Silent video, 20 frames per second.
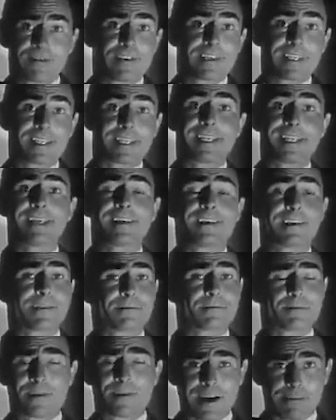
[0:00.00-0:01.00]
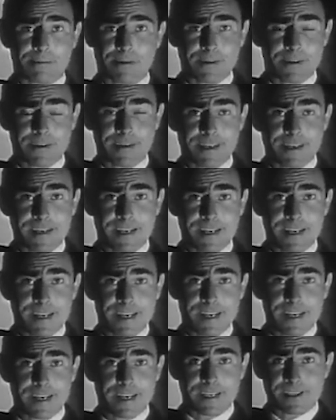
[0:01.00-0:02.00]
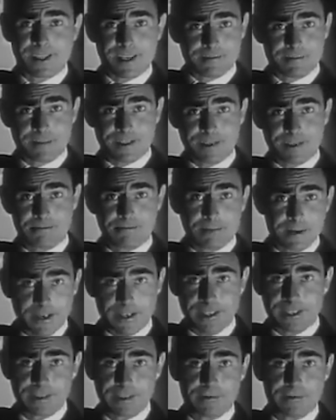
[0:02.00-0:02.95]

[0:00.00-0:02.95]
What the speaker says: He made an effort to resist, but the system